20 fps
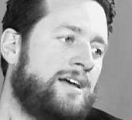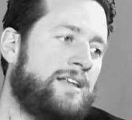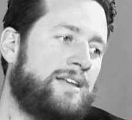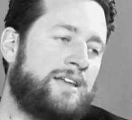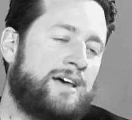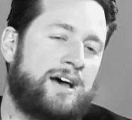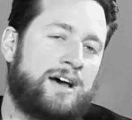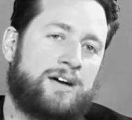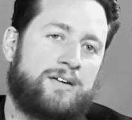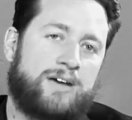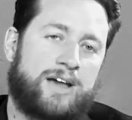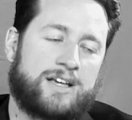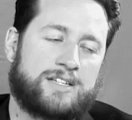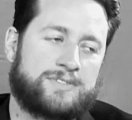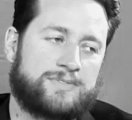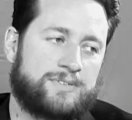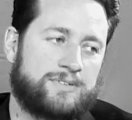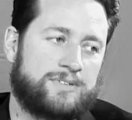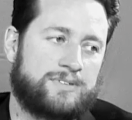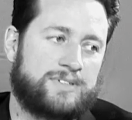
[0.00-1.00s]
Now,
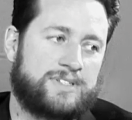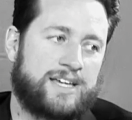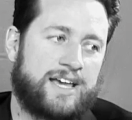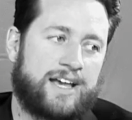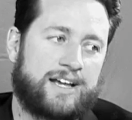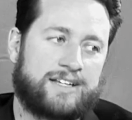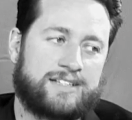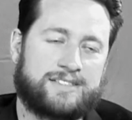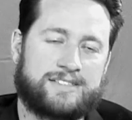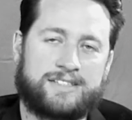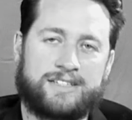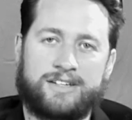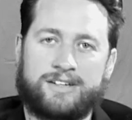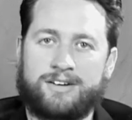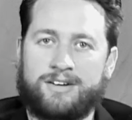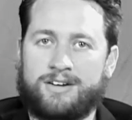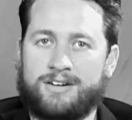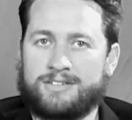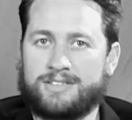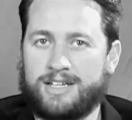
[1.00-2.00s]
as for Dak and Zeke
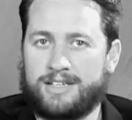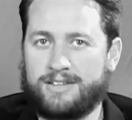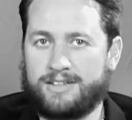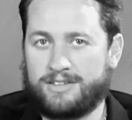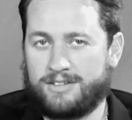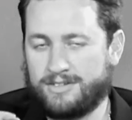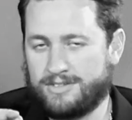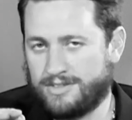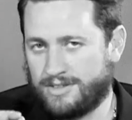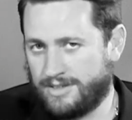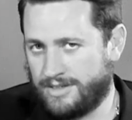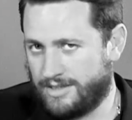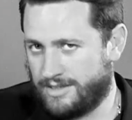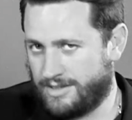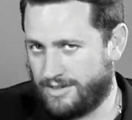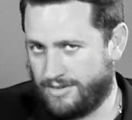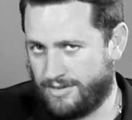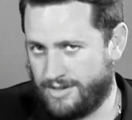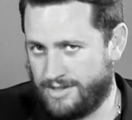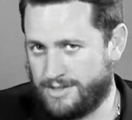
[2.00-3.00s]
cards, I think those are going
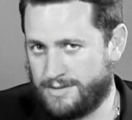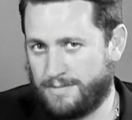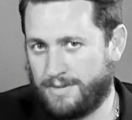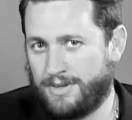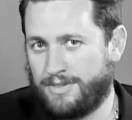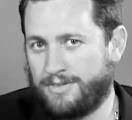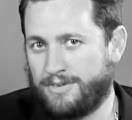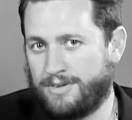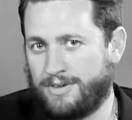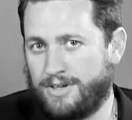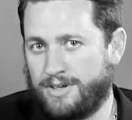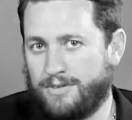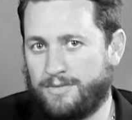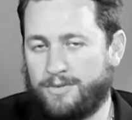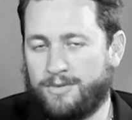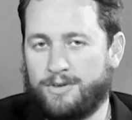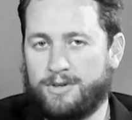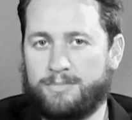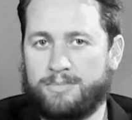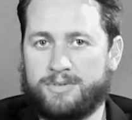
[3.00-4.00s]
to decrease by 30 to
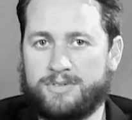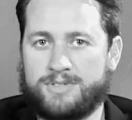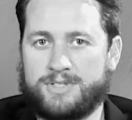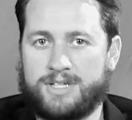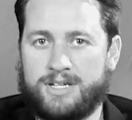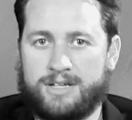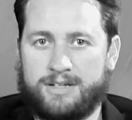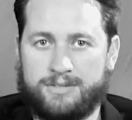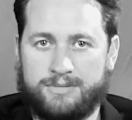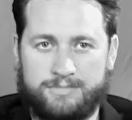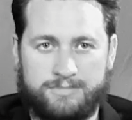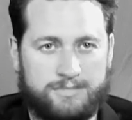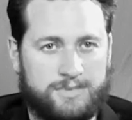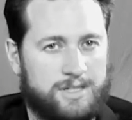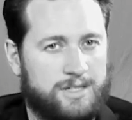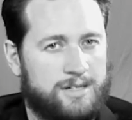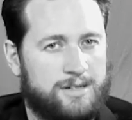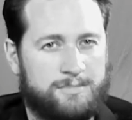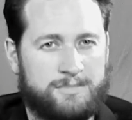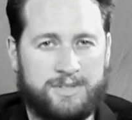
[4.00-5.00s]
40%
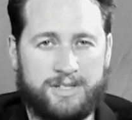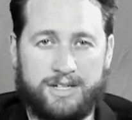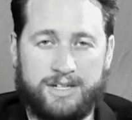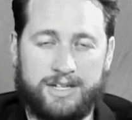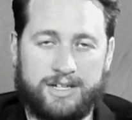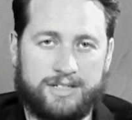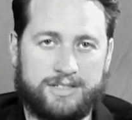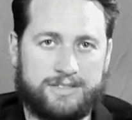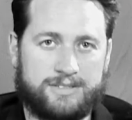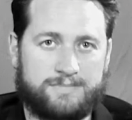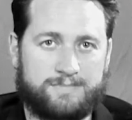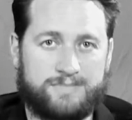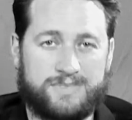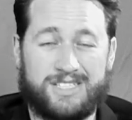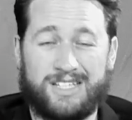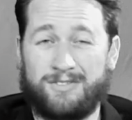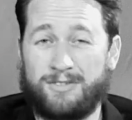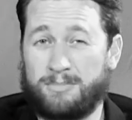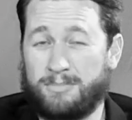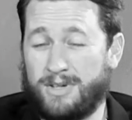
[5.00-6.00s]
in the next
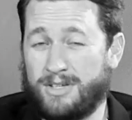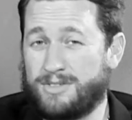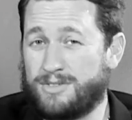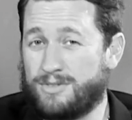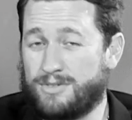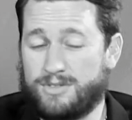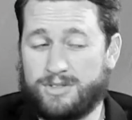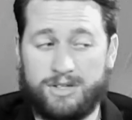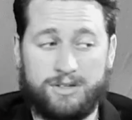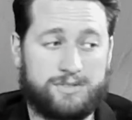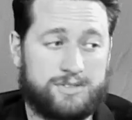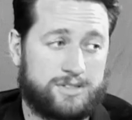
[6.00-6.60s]
7 months or so.